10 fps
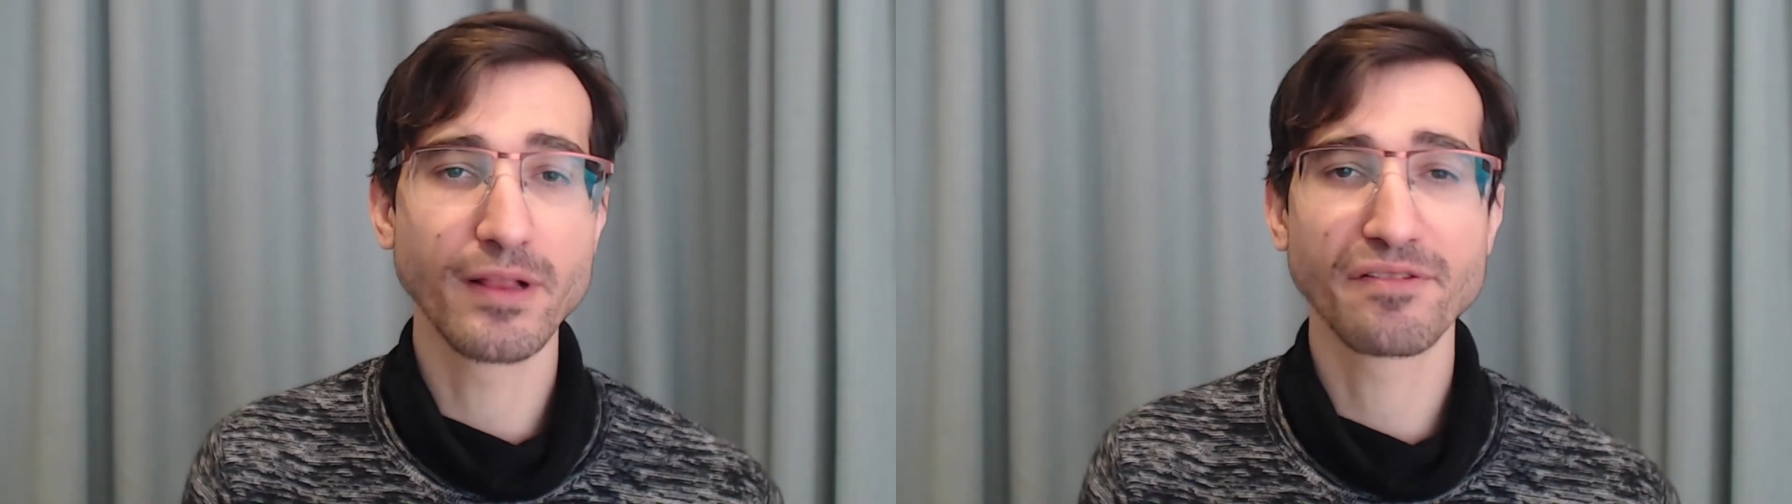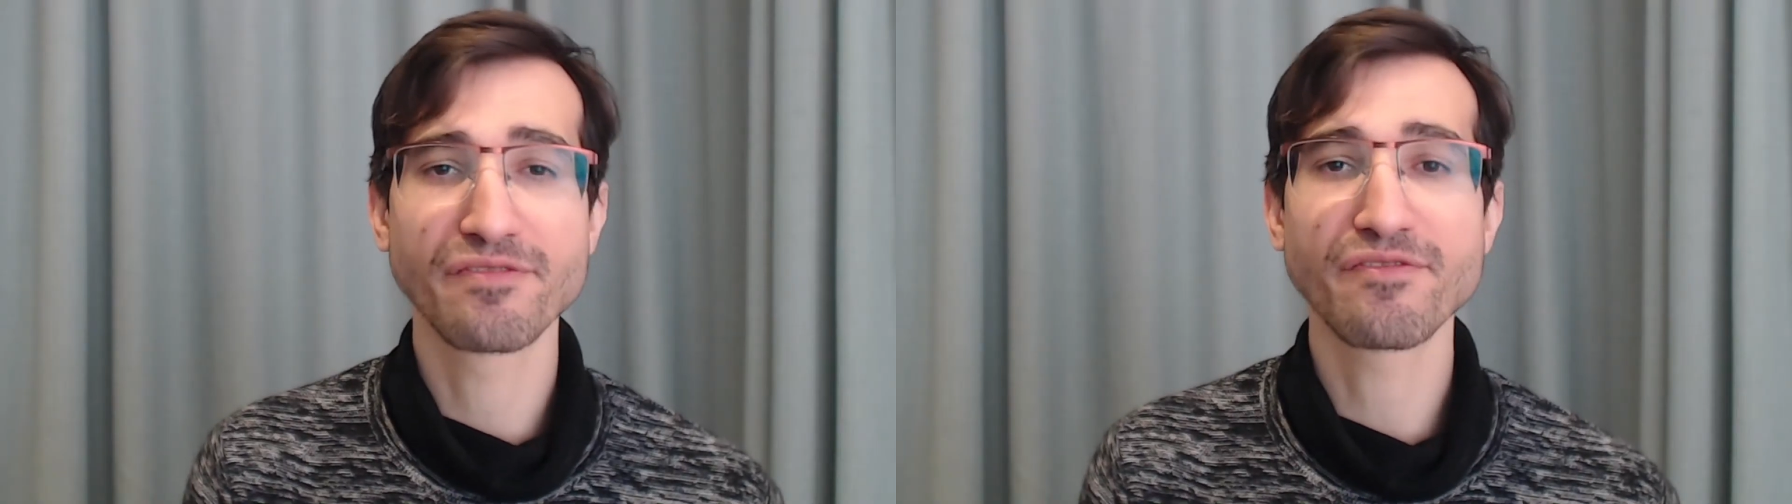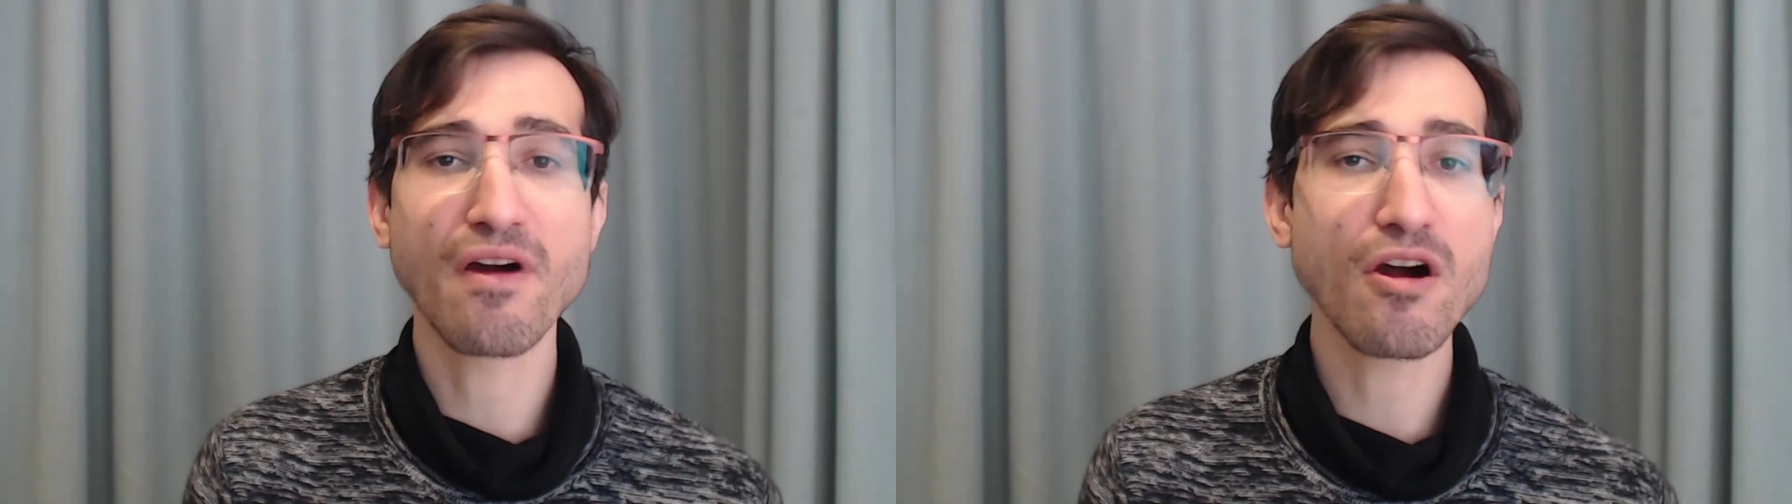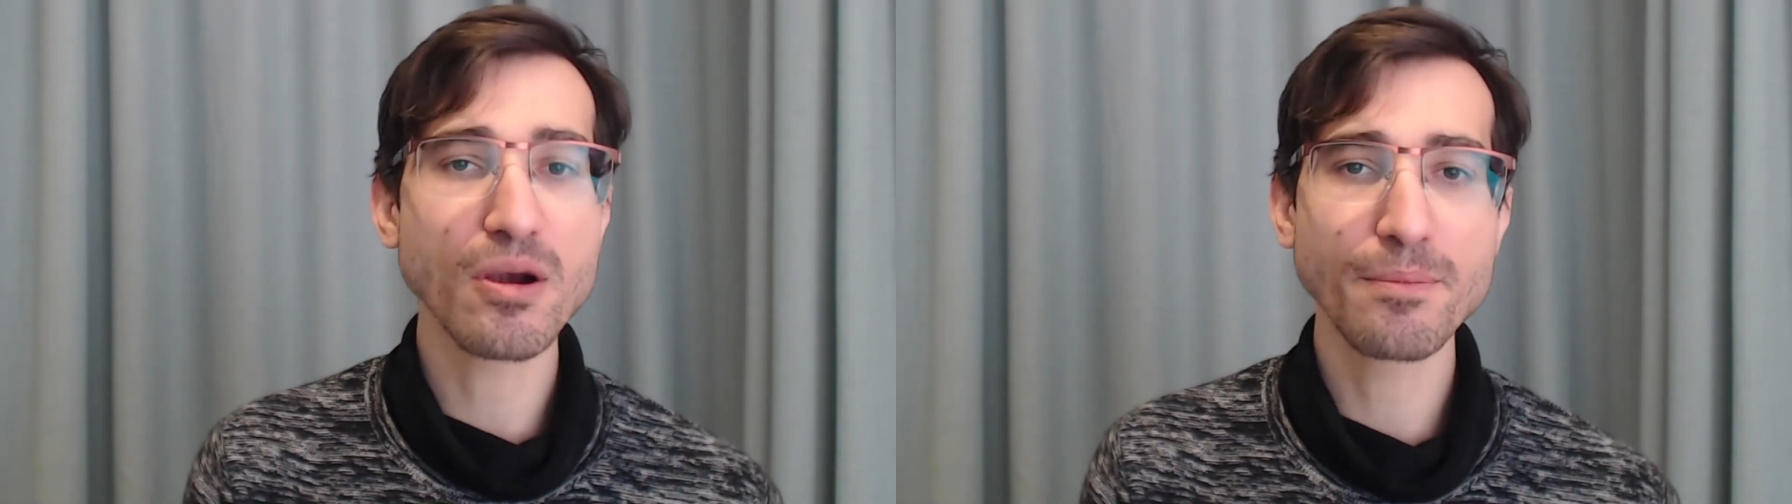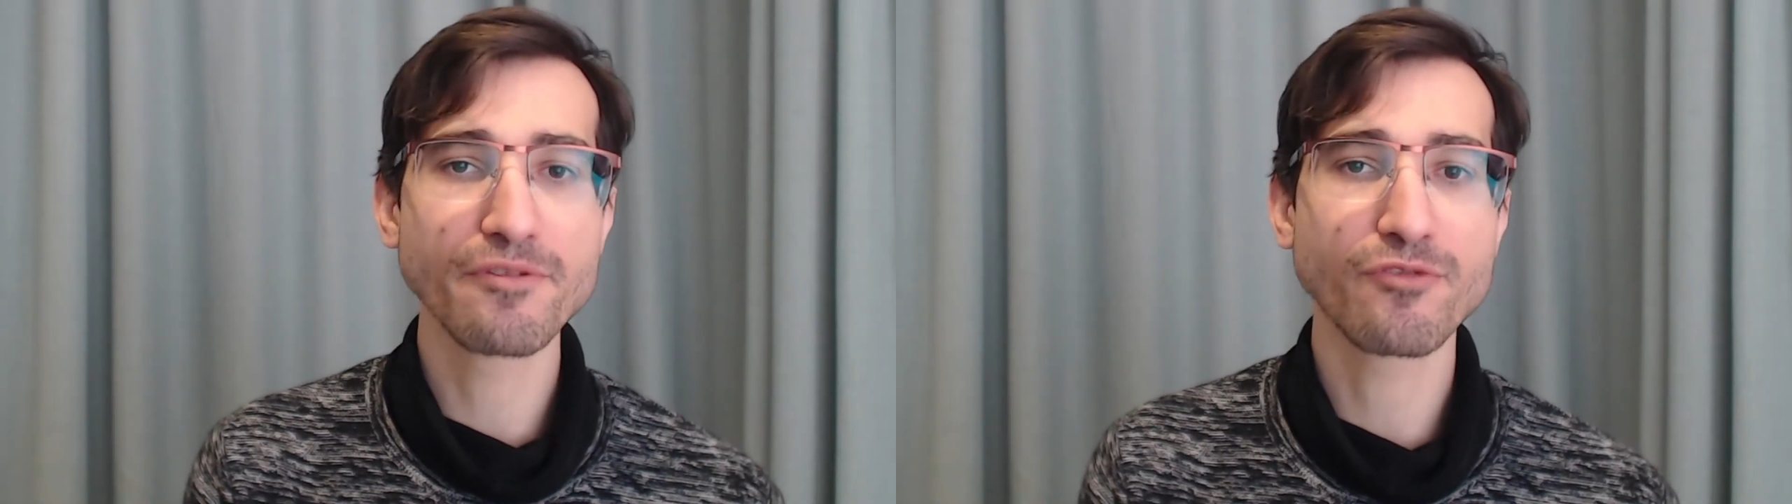far
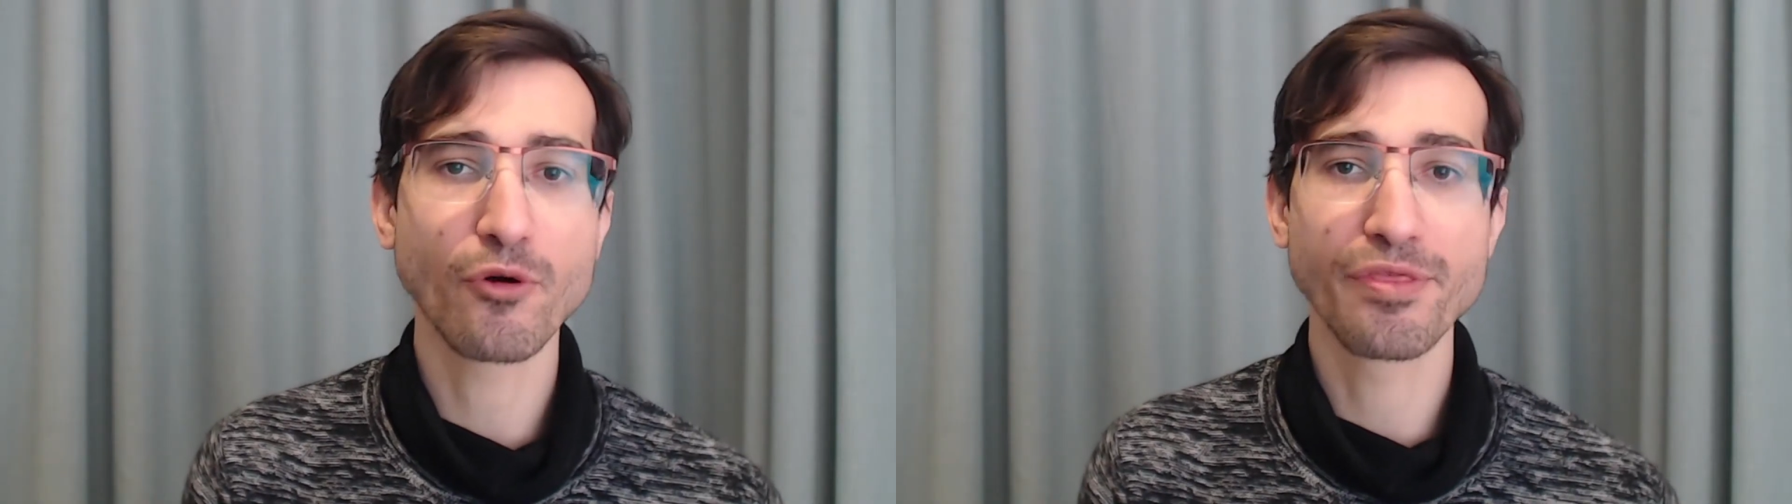before